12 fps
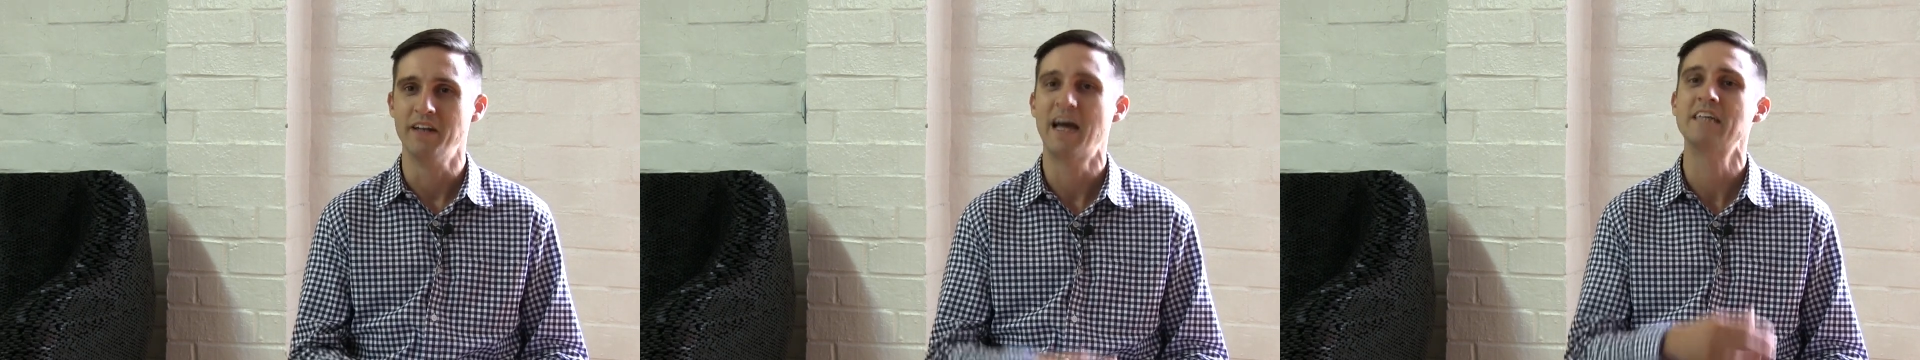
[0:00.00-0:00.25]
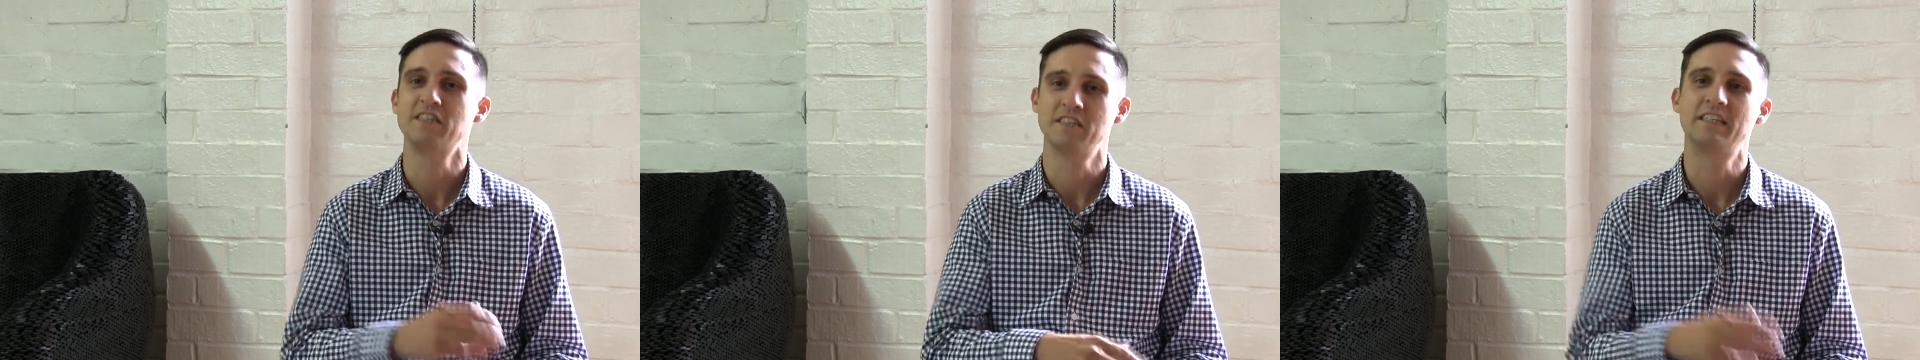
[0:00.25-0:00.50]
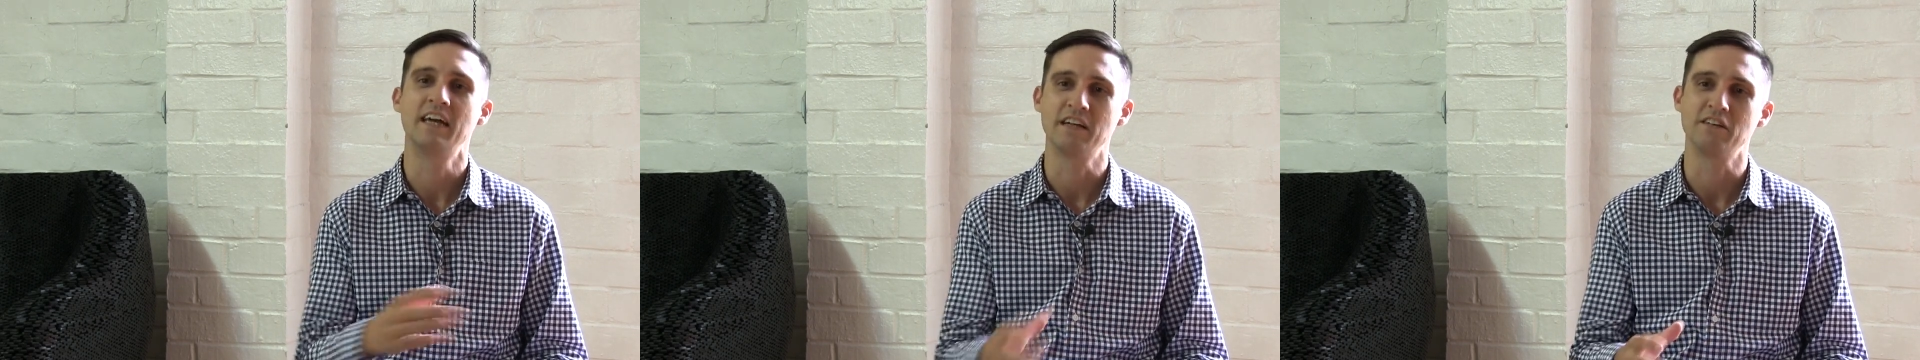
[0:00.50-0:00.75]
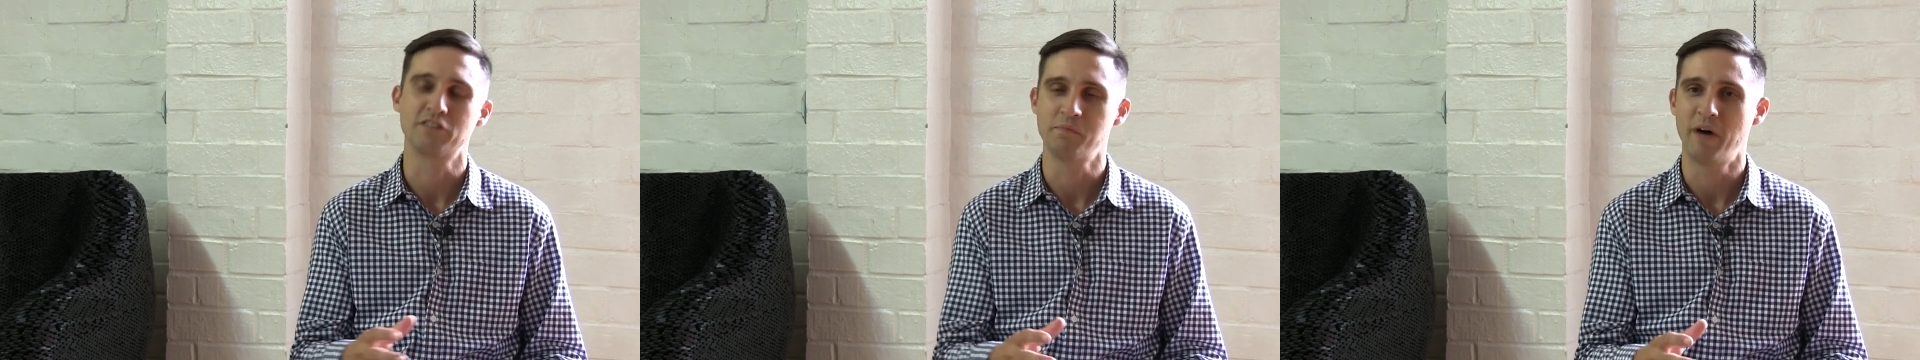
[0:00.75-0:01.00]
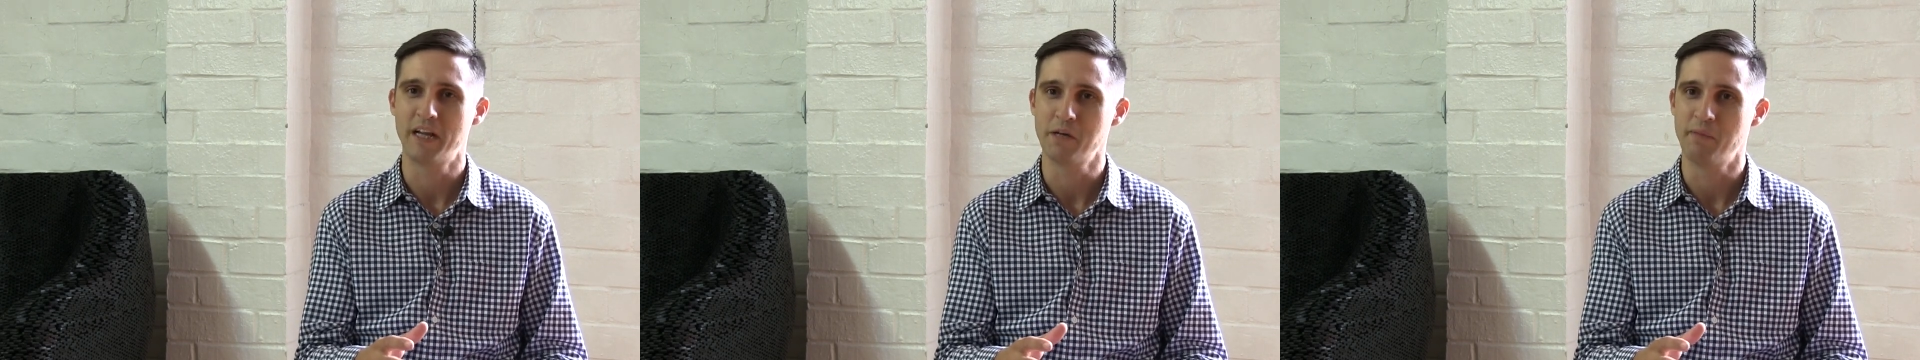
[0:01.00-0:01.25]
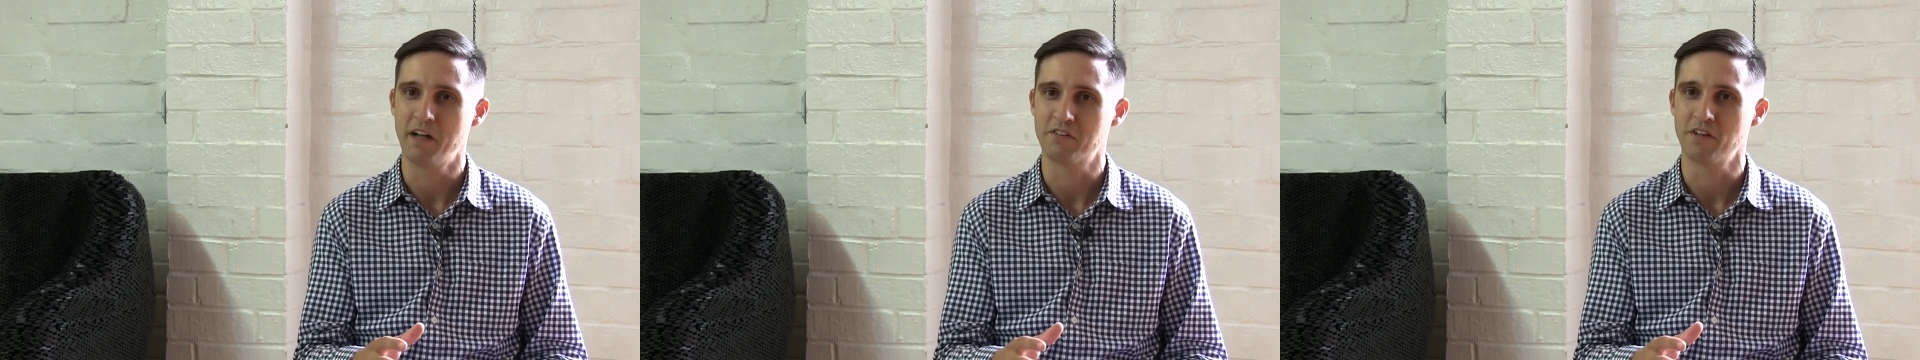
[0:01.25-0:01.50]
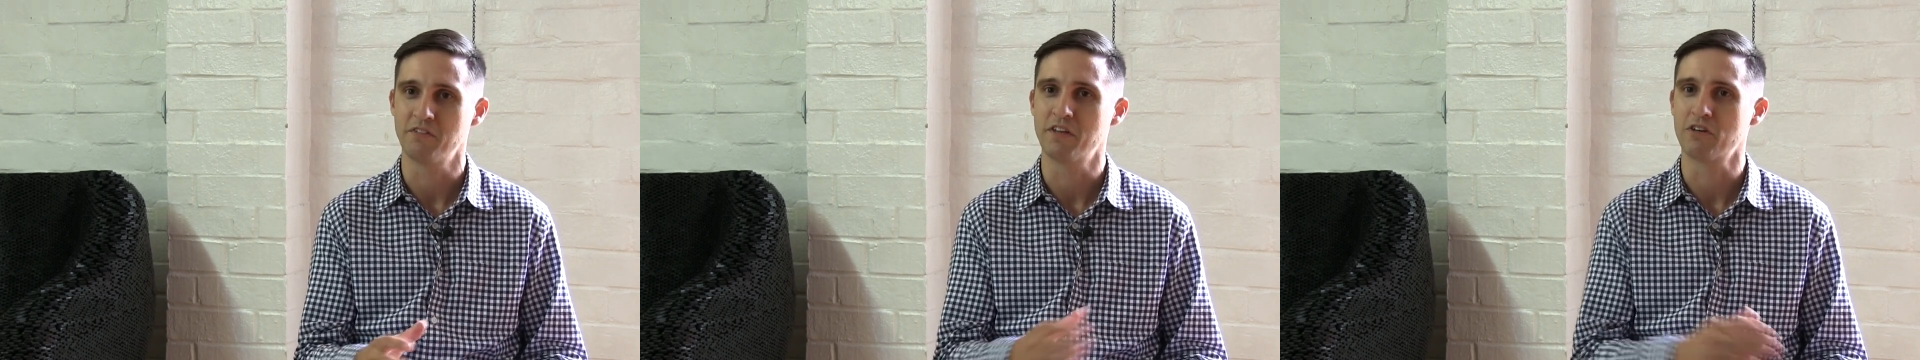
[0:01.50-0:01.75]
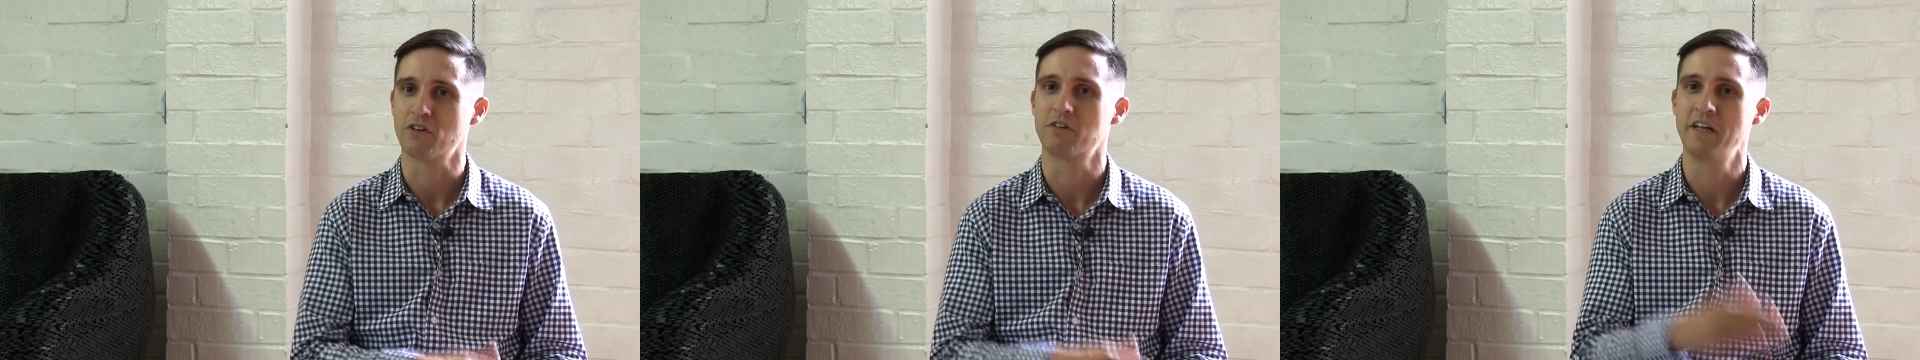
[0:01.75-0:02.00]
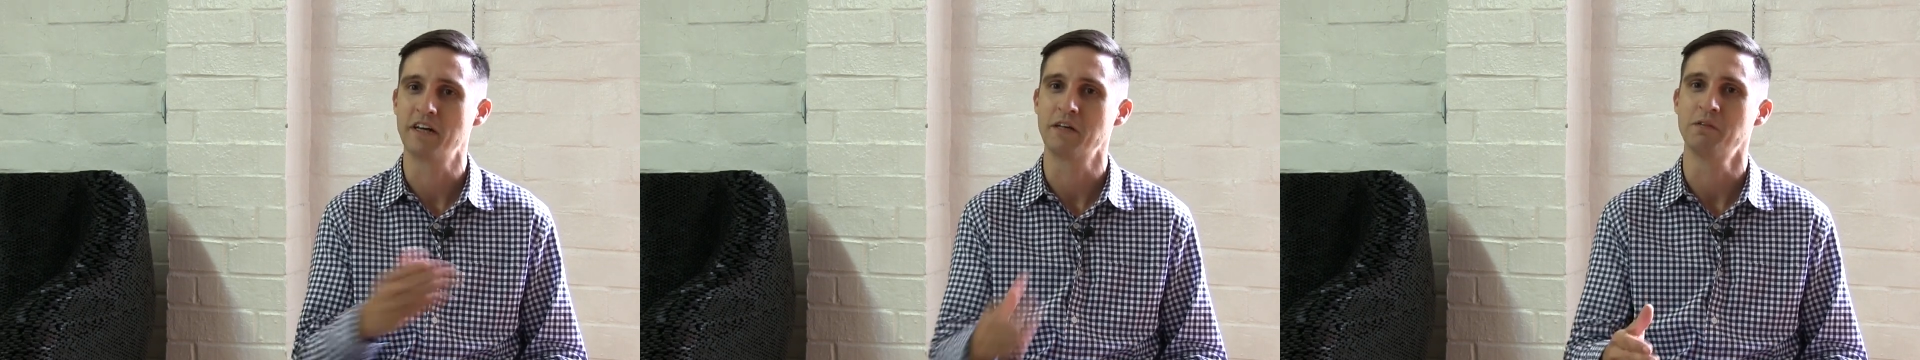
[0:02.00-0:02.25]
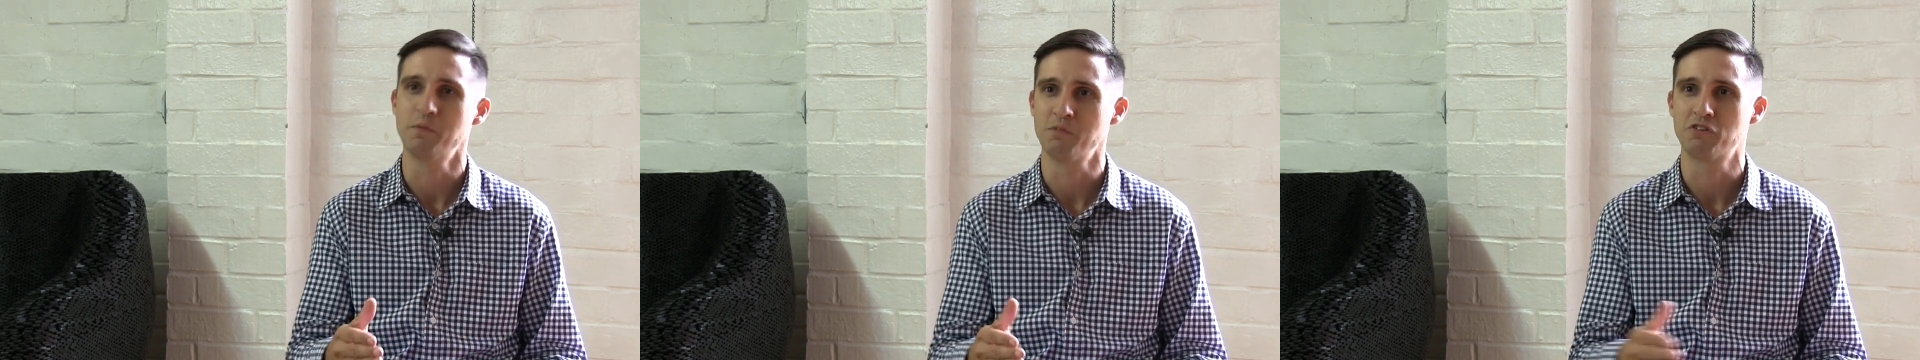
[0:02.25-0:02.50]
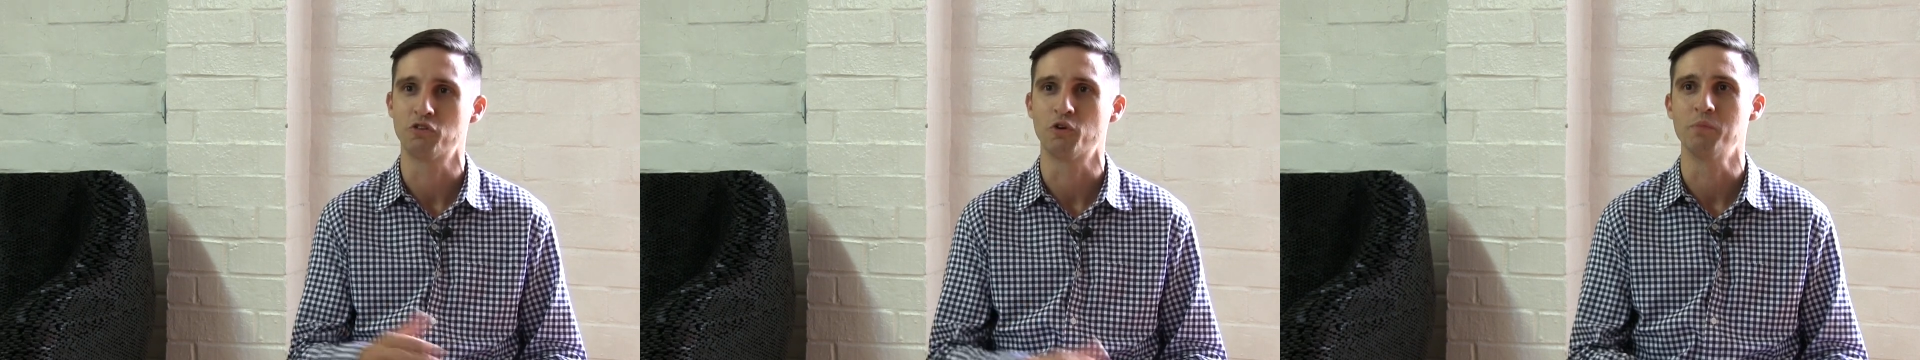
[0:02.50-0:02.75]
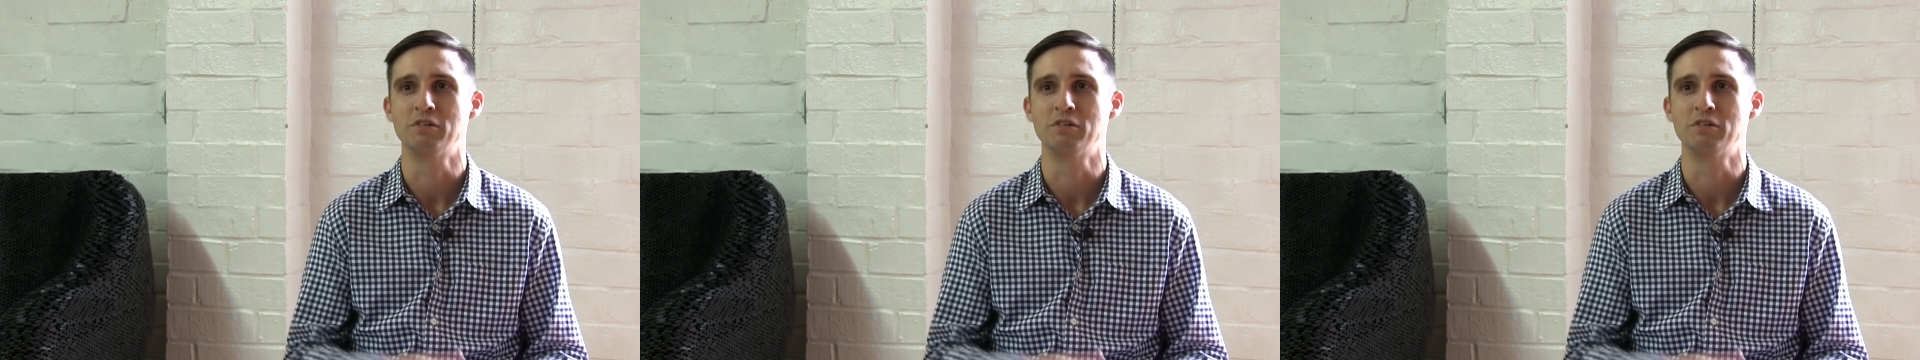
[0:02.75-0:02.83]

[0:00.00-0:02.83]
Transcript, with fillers: not just telling somebody about something or telling them a story,